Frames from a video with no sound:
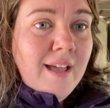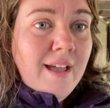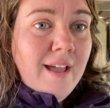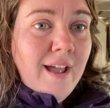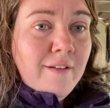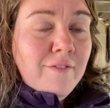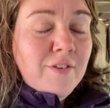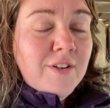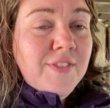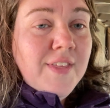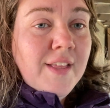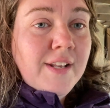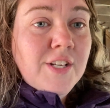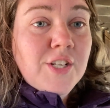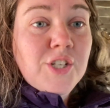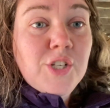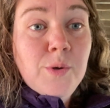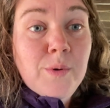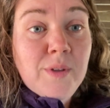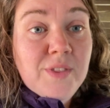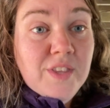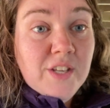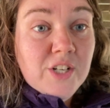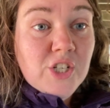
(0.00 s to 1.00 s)
everything to
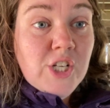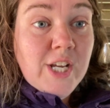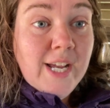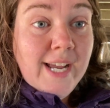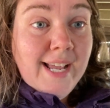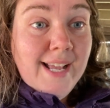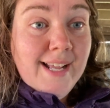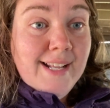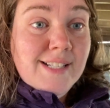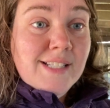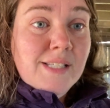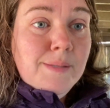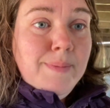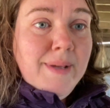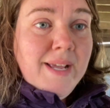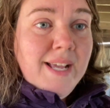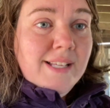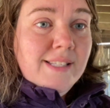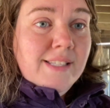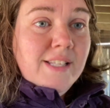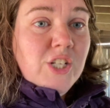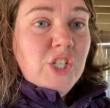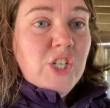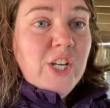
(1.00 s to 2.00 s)
do with the chickens,
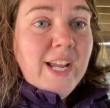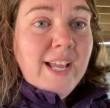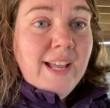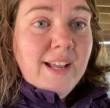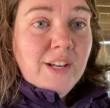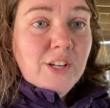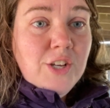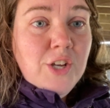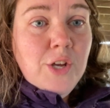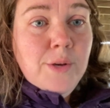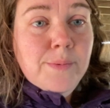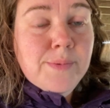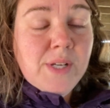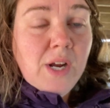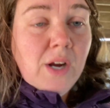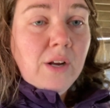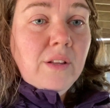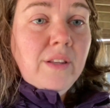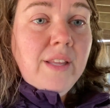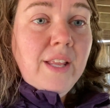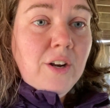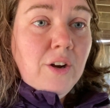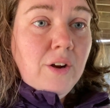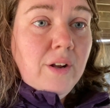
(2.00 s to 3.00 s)
because the chicken coops are
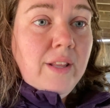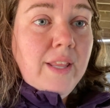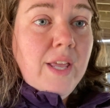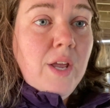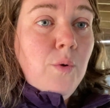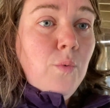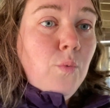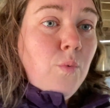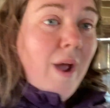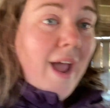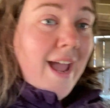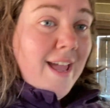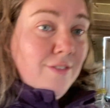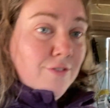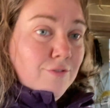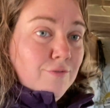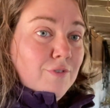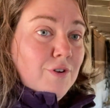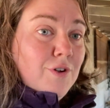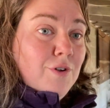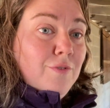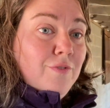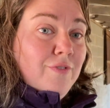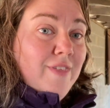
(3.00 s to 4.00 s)
literally right
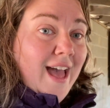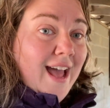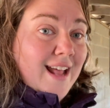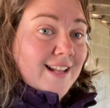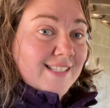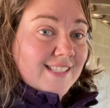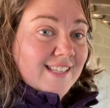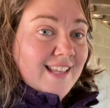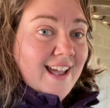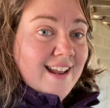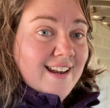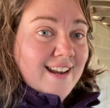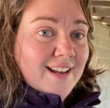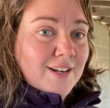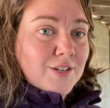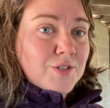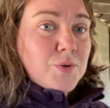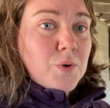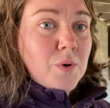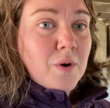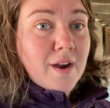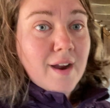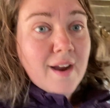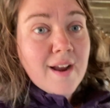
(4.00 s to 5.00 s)
through that sliding
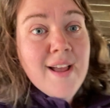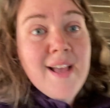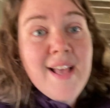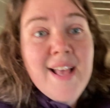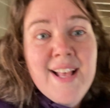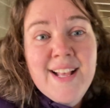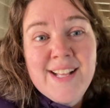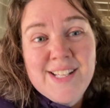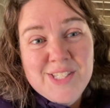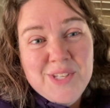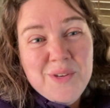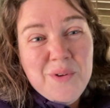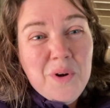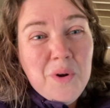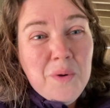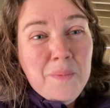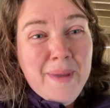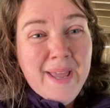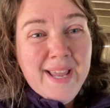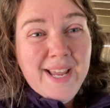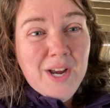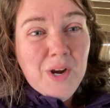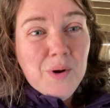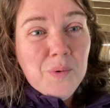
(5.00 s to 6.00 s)
door. So it'll
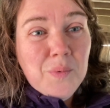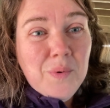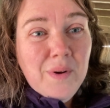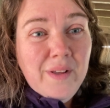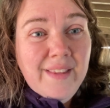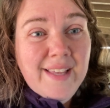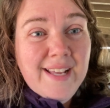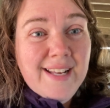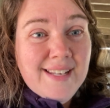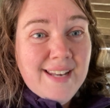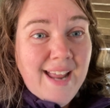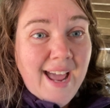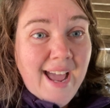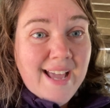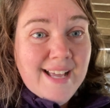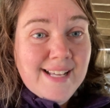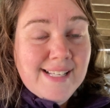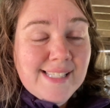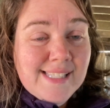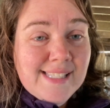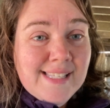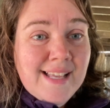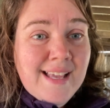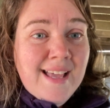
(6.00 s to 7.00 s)
make it really
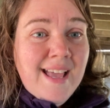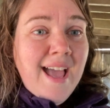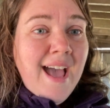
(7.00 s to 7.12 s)
nice.